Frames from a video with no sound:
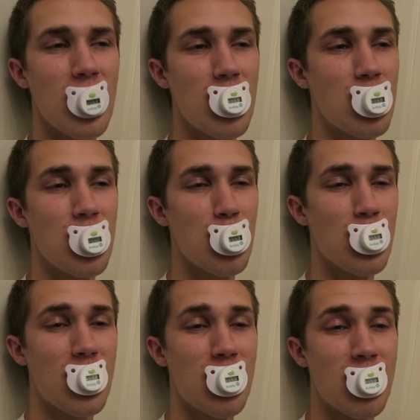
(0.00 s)
it's not
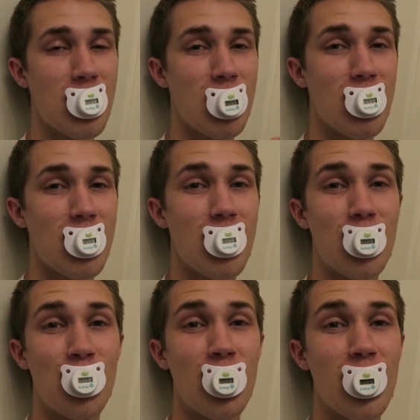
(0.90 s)
very good because I
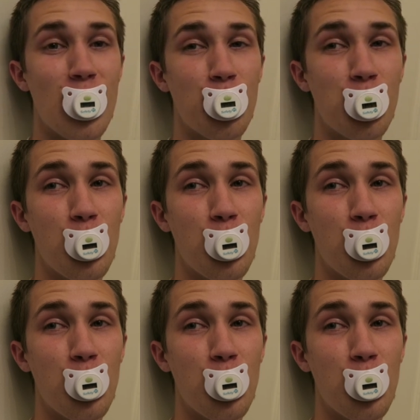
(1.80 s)
can't see it.